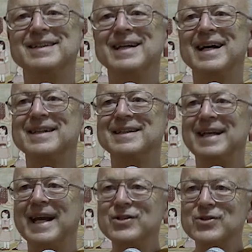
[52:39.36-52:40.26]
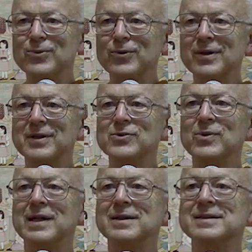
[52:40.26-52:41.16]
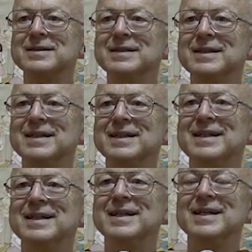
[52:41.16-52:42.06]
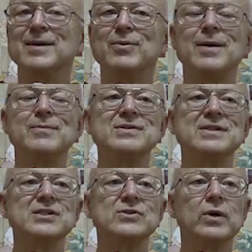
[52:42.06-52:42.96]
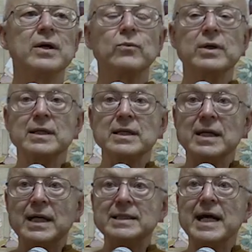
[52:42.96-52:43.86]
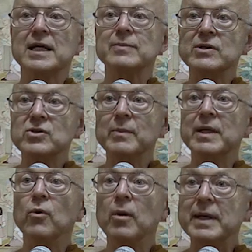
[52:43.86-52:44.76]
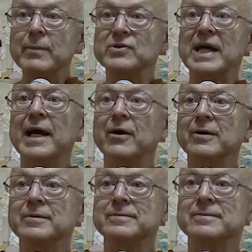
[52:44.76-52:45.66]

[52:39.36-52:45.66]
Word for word: They had it in the ancient world as well. The problem is that just we're, we're attacked by so many more people's anger.